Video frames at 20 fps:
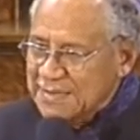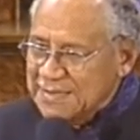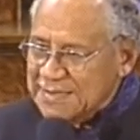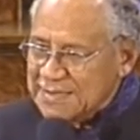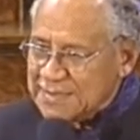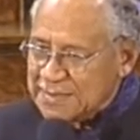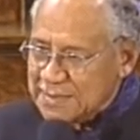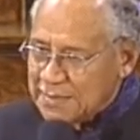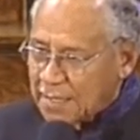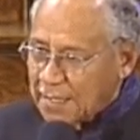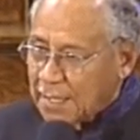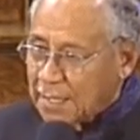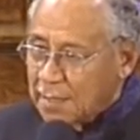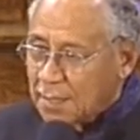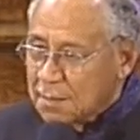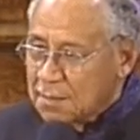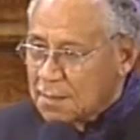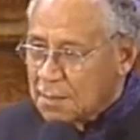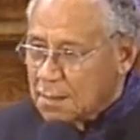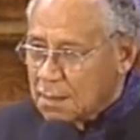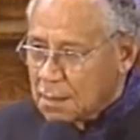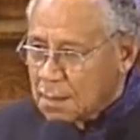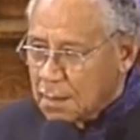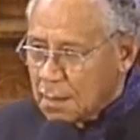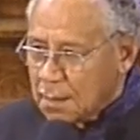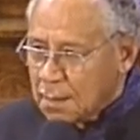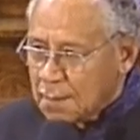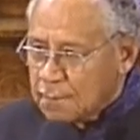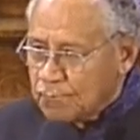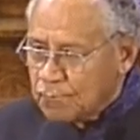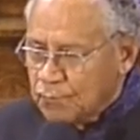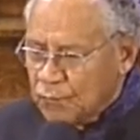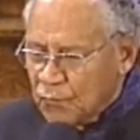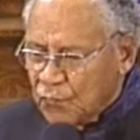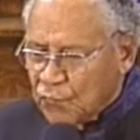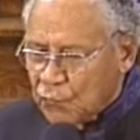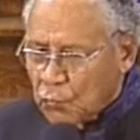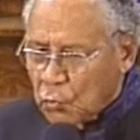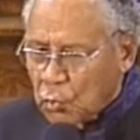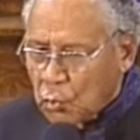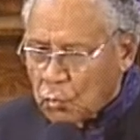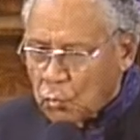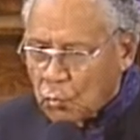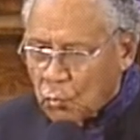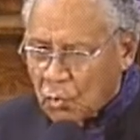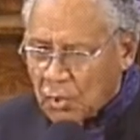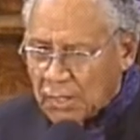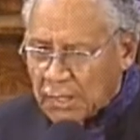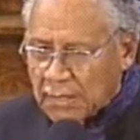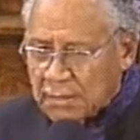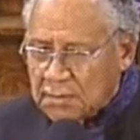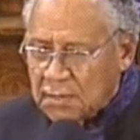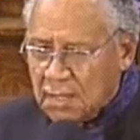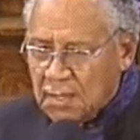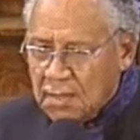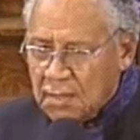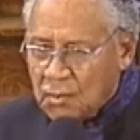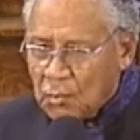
stand up for what